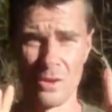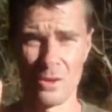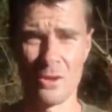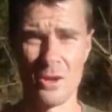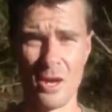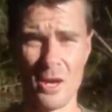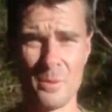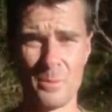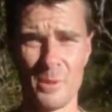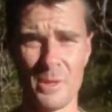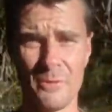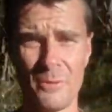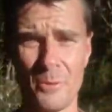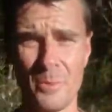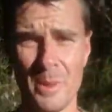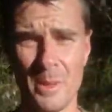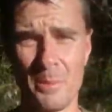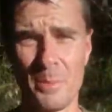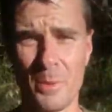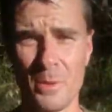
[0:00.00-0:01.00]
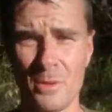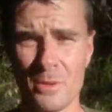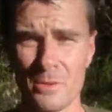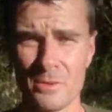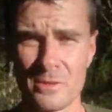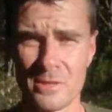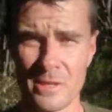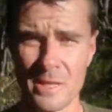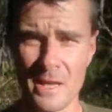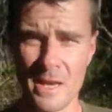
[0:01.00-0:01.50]
Alright, beautiful people,
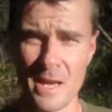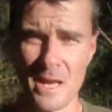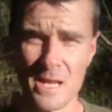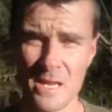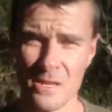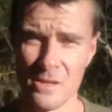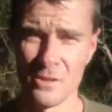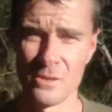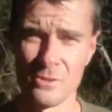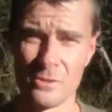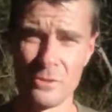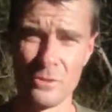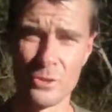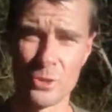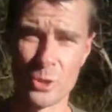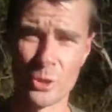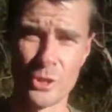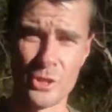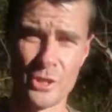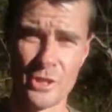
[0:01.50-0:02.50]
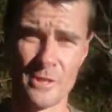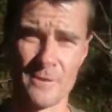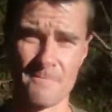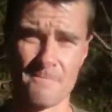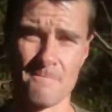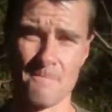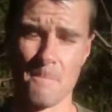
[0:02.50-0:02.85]
today, nutrition.